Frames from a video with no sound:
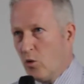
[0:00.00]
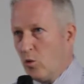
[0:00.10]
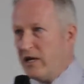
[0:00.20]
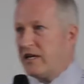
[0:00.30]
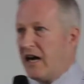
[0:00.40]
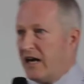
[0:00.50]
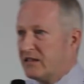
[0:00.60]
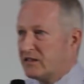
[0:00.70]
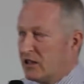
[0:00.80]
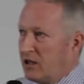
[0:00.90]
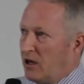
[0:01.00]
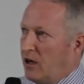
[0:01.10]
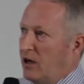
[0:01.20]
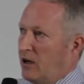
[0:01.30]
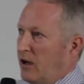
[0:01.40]
we get,
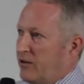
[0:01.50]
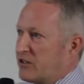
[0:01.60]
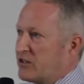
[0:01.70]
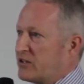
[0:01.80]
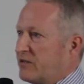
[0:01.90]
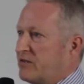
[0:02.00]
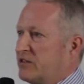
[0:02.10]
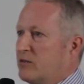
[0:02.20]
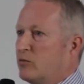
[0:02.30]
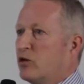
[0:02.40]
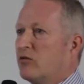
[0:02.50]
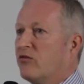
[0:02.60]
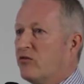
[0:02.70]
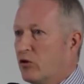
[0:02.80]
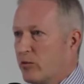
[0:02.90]
I think it's
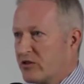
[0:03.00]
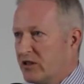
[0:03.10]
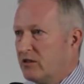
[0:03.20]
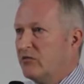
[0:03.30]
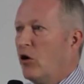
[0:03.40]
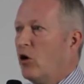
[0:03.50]
17.4% of